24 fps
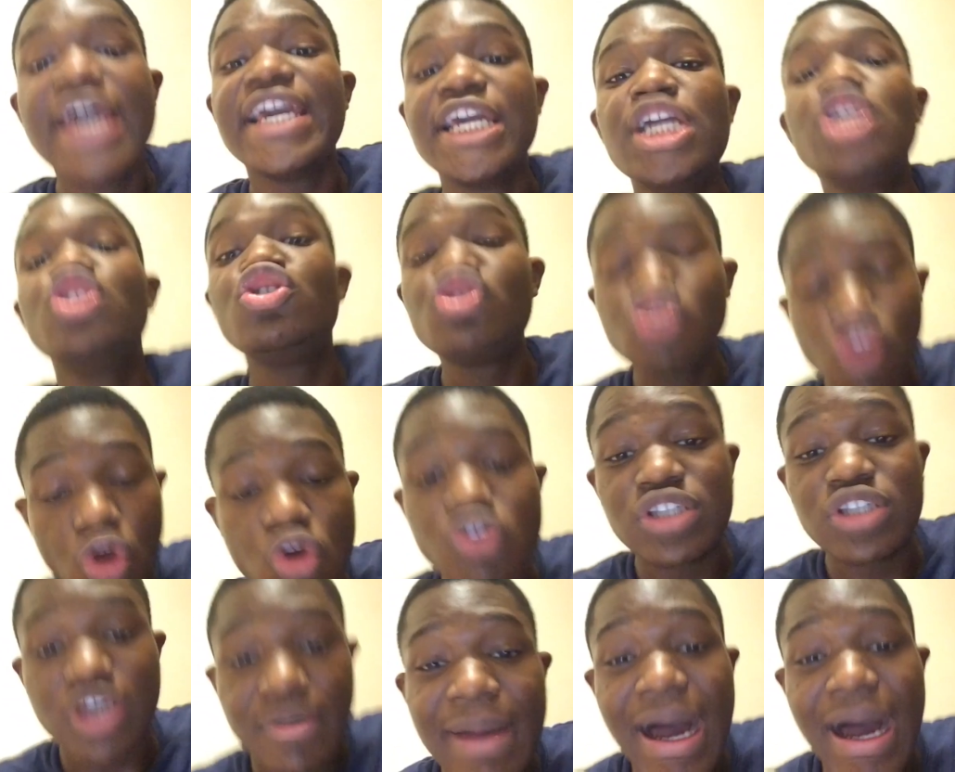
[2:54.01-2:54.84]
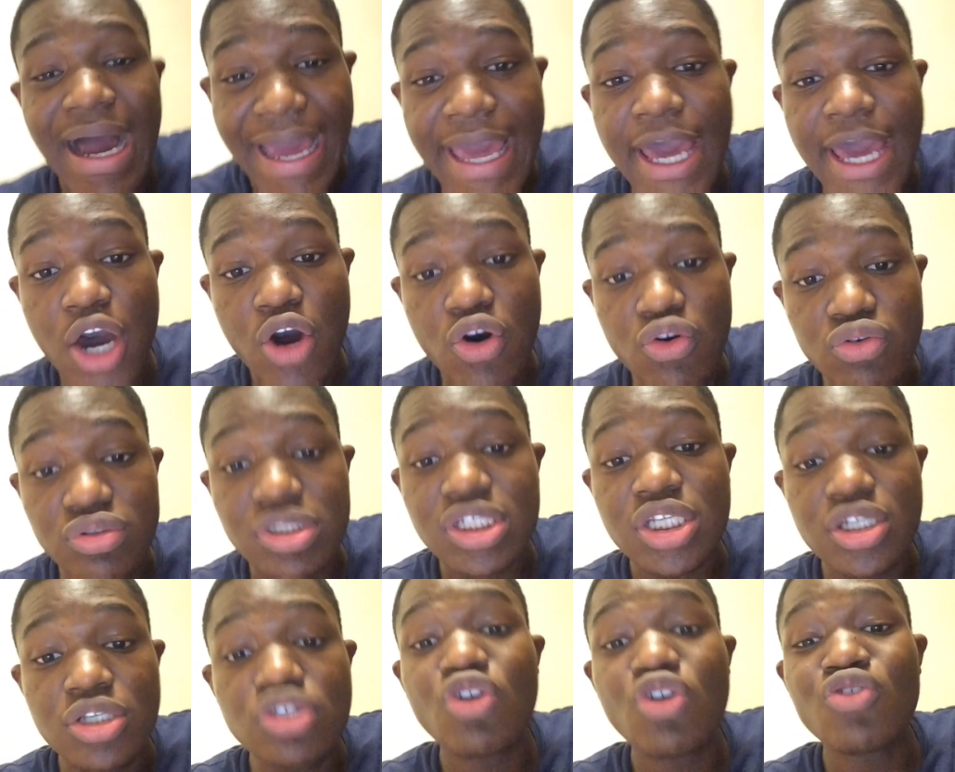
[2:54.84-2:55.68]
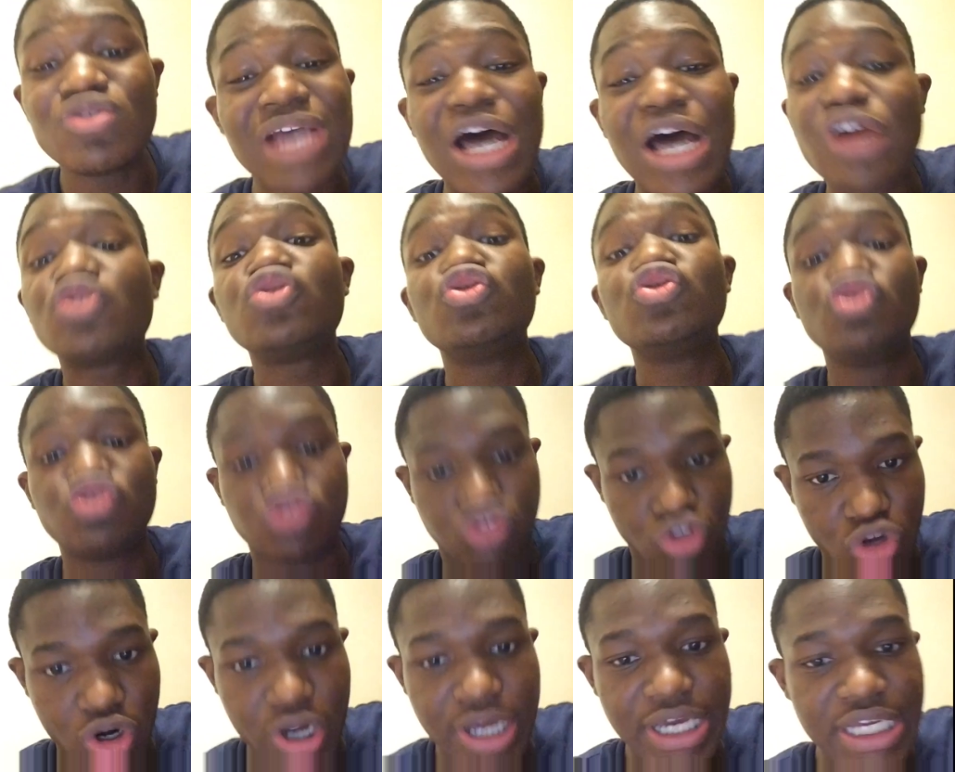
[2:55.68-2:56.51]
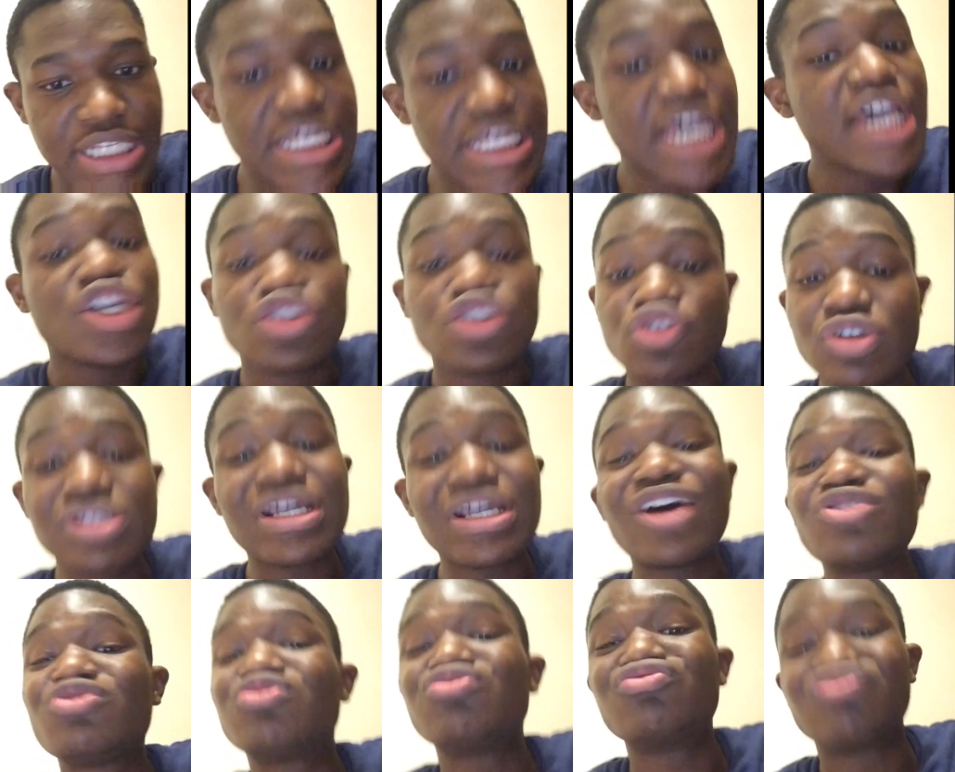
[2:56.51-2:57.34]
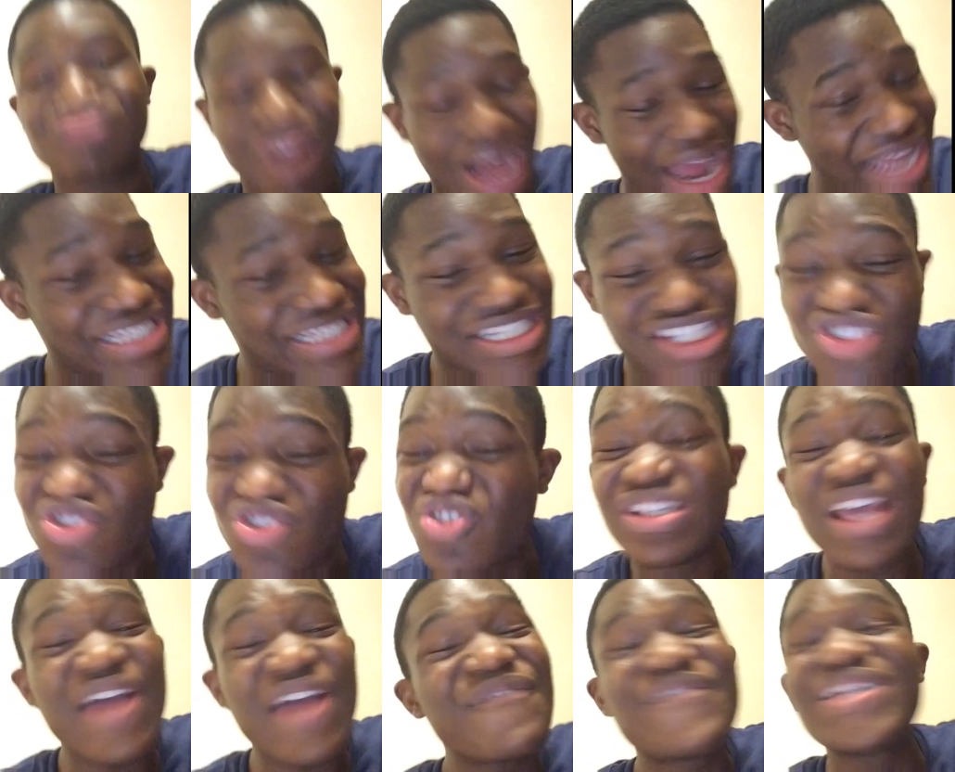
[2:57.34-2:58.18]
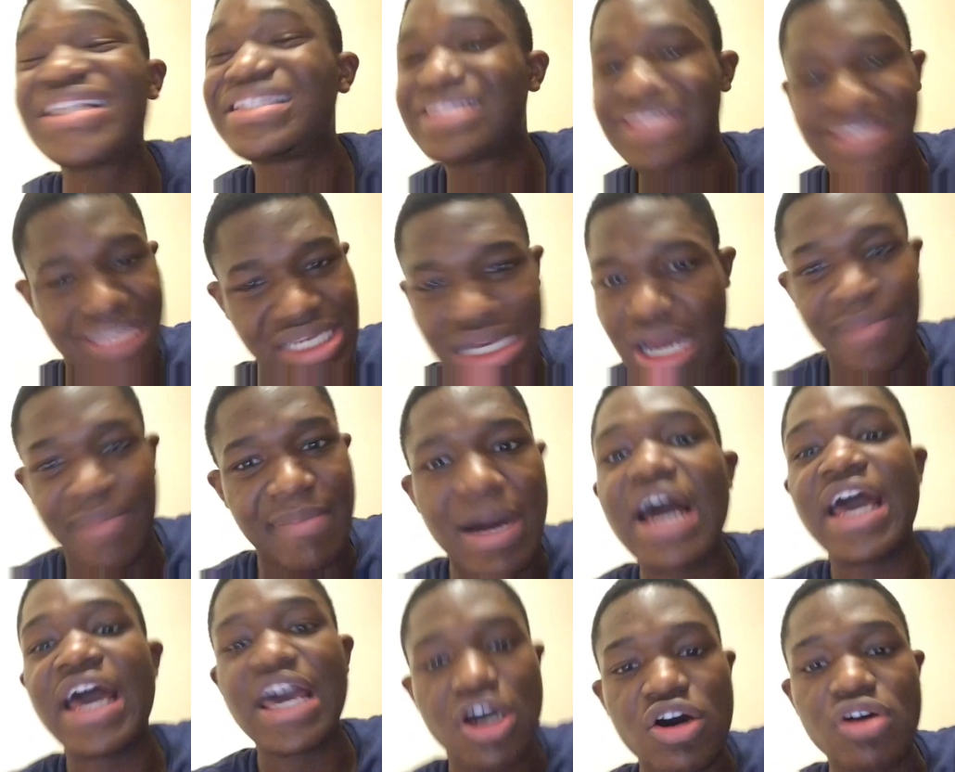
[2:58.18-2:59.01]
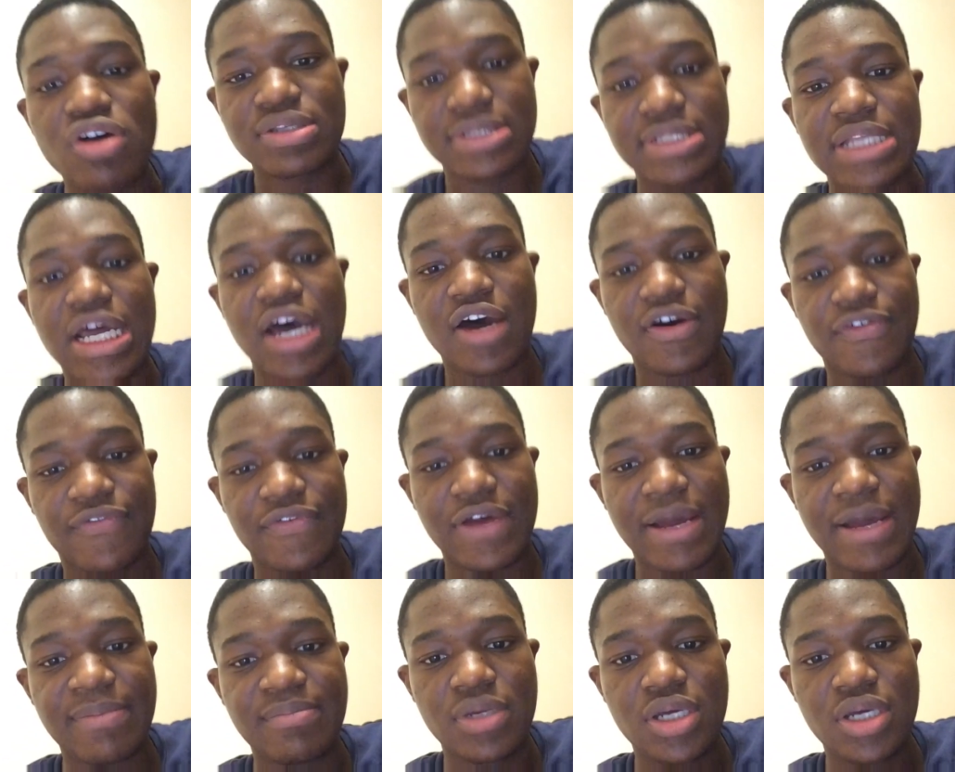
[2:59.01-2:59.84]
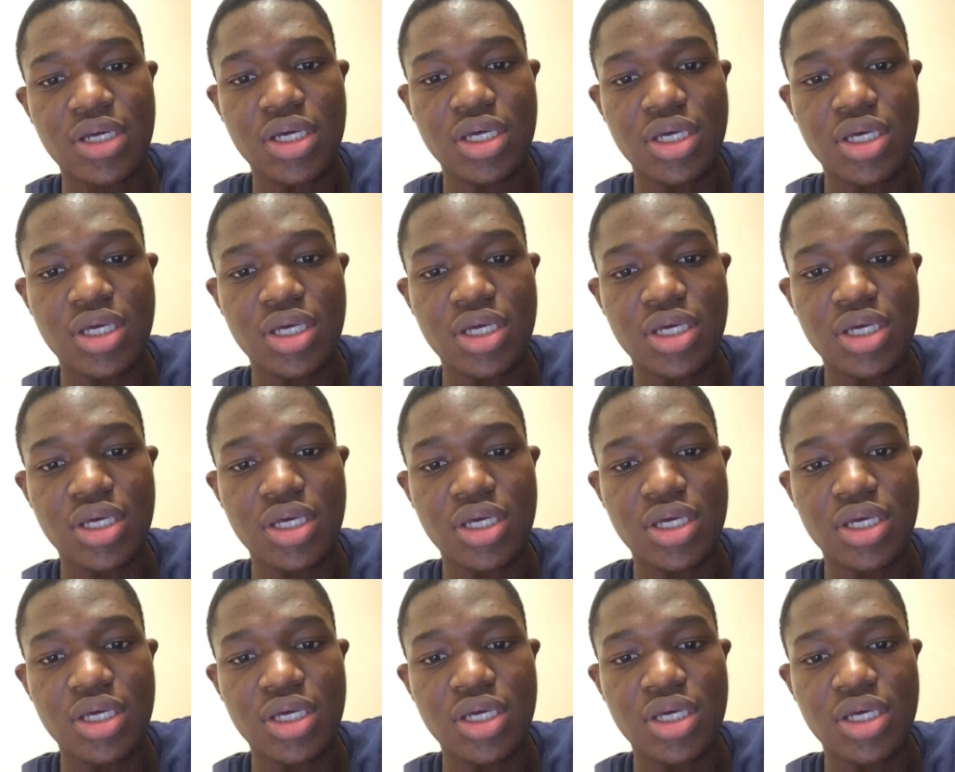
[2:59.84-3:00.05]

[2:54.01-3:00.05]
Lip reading: He knows about L's. He knows how to draw it, he knows how to write it, he knows everything about L's now, fam.